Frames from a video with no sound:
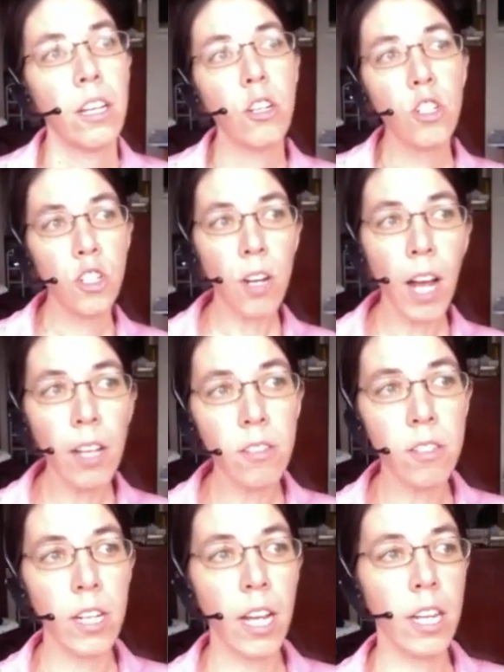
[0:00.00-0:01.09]
you're stressed
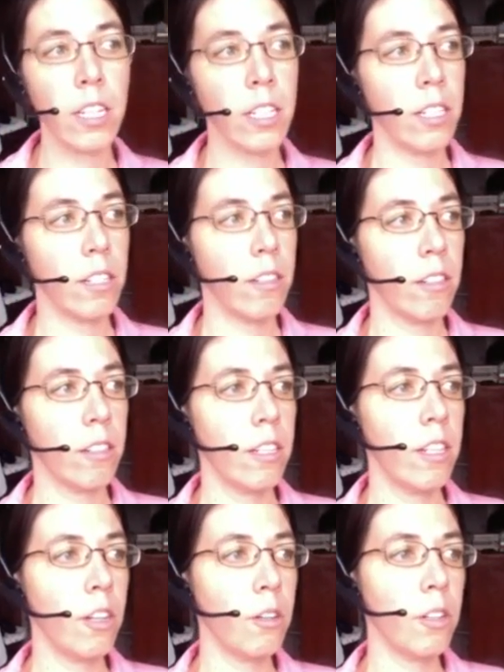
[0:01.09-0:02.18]
and,
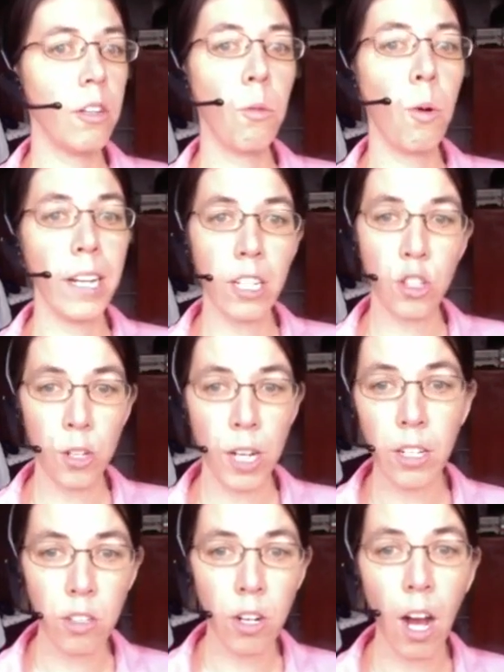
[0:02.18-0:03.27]
you know, you're wanting to
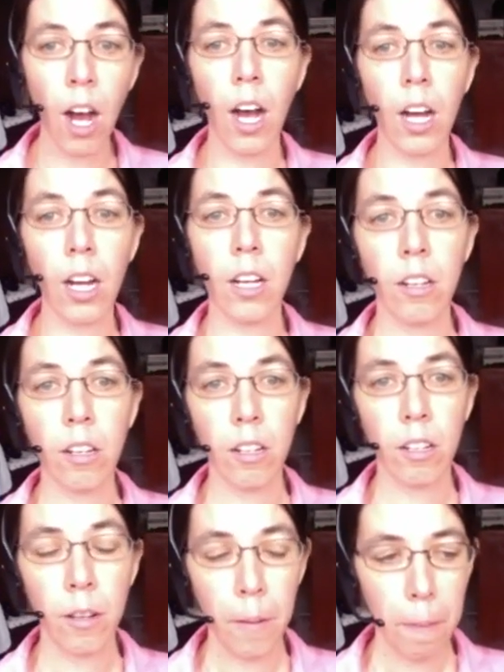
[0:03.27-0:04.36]
train your dog,
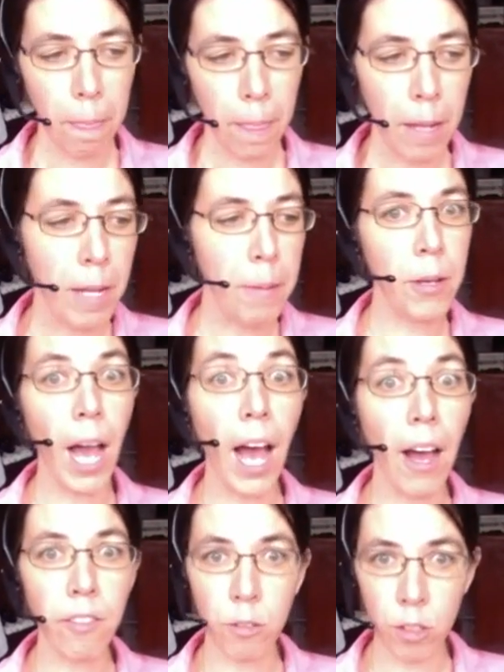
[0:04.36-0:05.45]
and maybe you
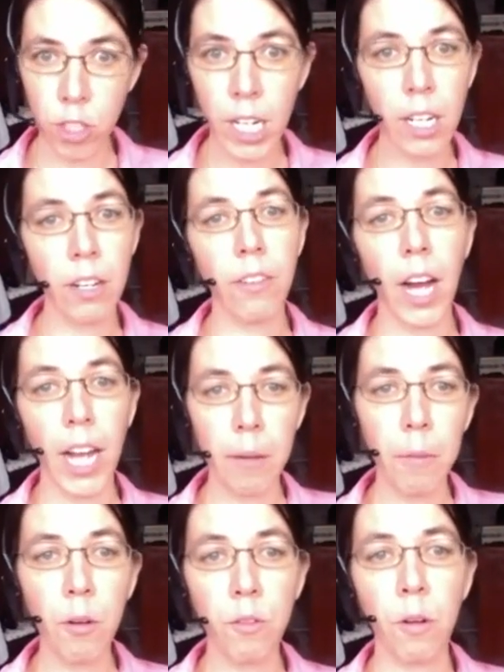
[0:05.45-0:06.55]
have the routine of I
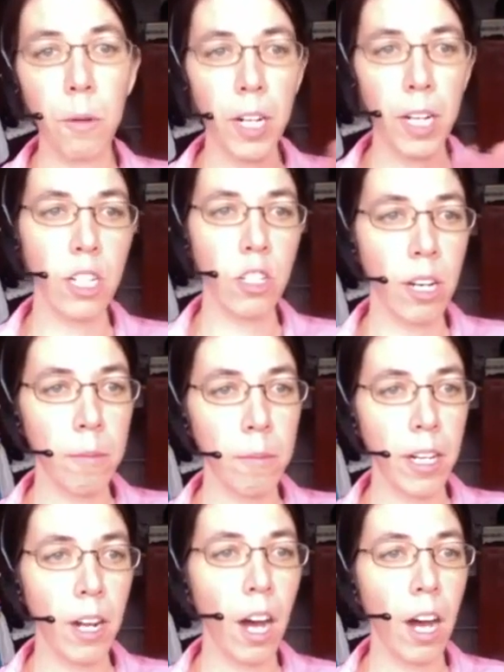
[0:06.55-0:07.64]
come home from work and I train
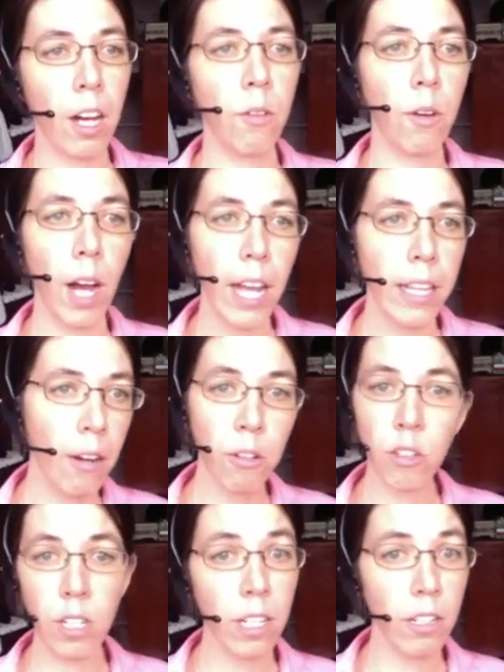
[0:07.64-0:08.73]
my dog, well, that
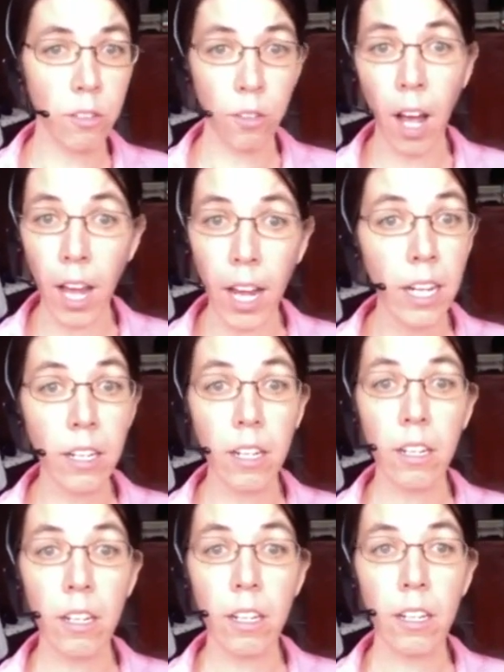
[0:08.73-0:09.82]
routine is fine
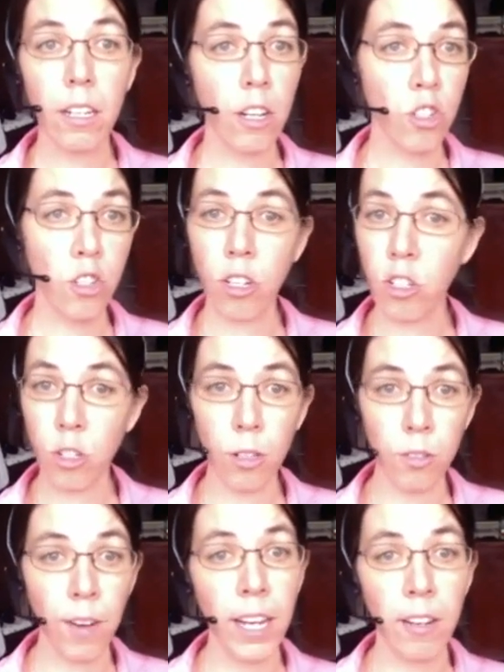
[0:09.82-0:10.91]
and that structure
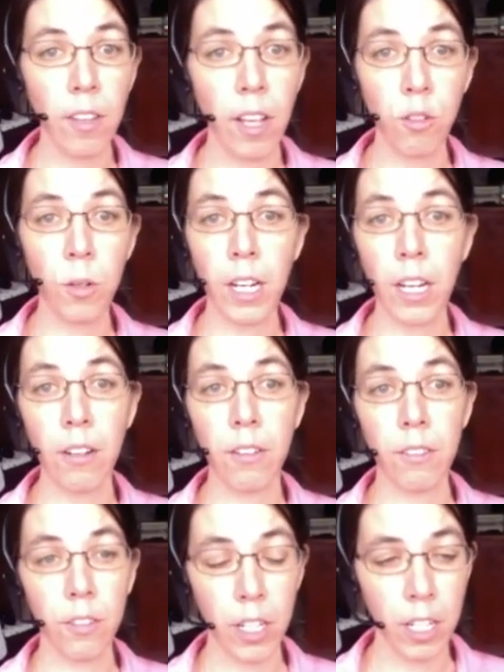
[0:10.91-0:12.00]
is fine if that's
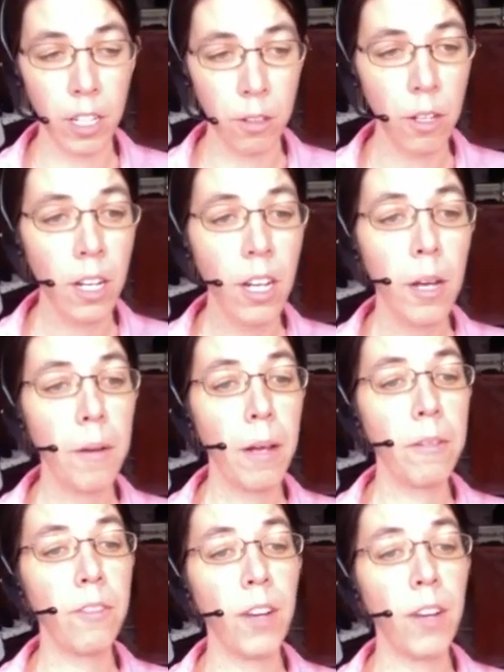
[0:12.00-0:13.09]
working for you. But
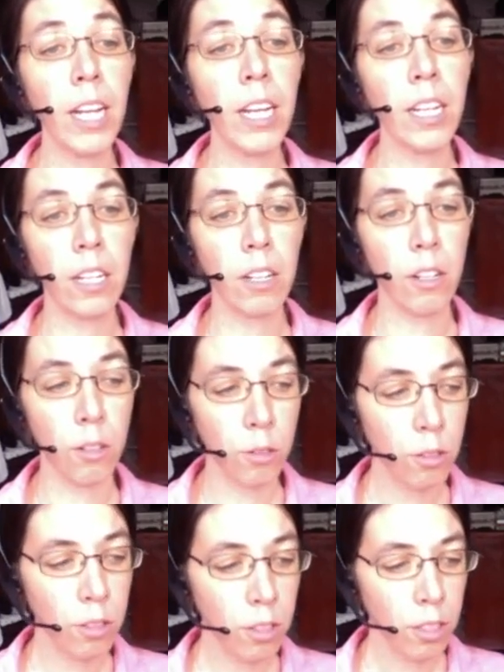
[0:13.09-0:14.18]
I'm inviting
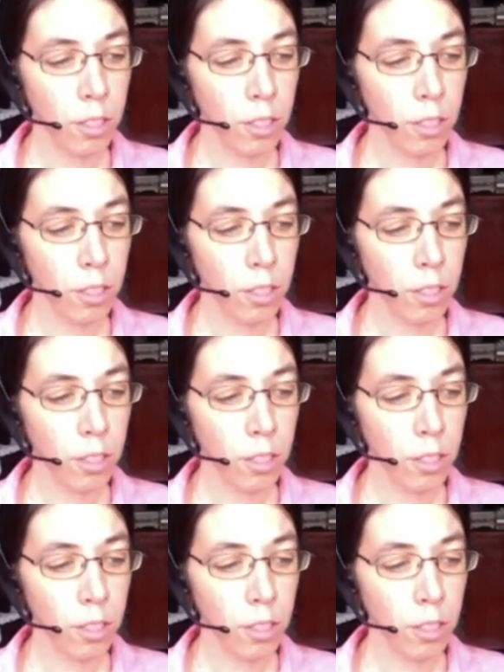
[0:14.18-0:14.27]
you